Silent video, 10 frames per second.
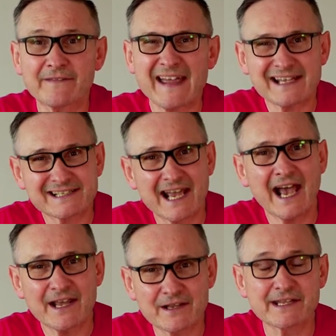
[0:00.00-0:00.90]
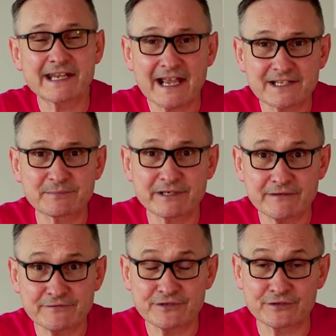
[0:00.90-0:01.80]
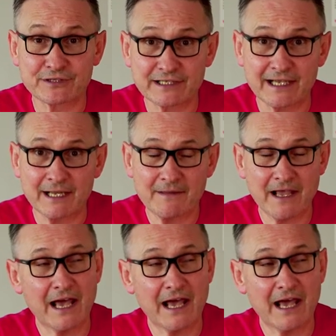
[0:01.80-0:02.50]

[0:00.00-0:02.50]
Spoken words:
That's kind of the experience you're going to get.